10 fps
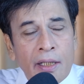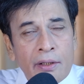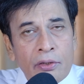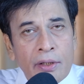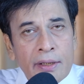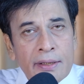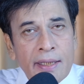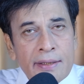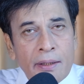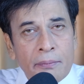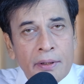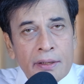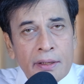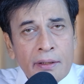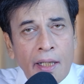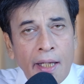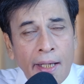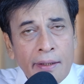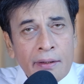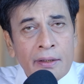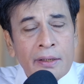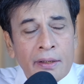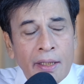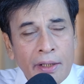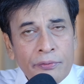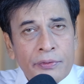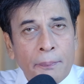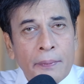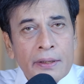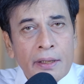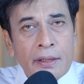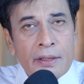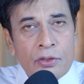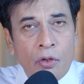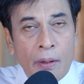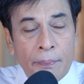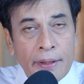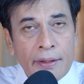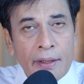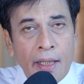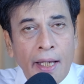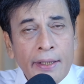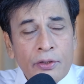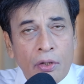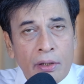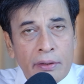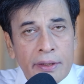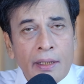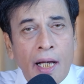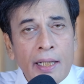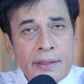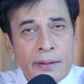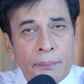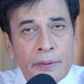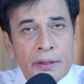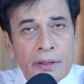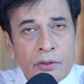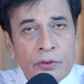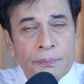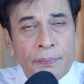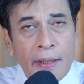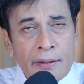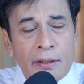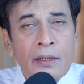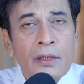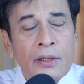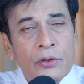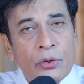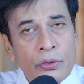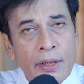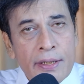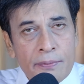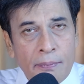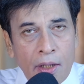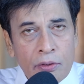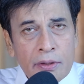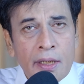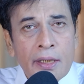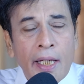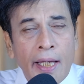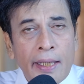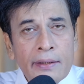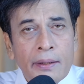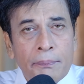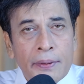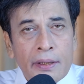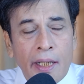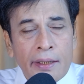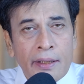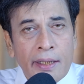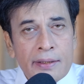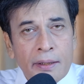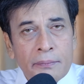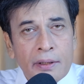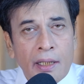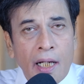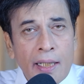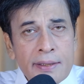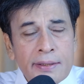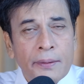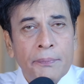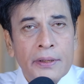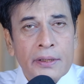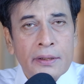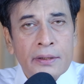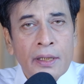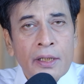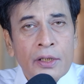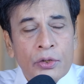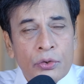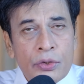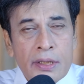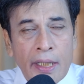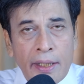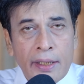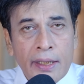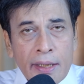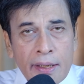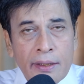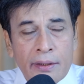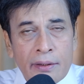during this examination, and if the patient is cooperating and tolerate, ask the patient to breathe through his mouth, and the examiner asks the patient to say E.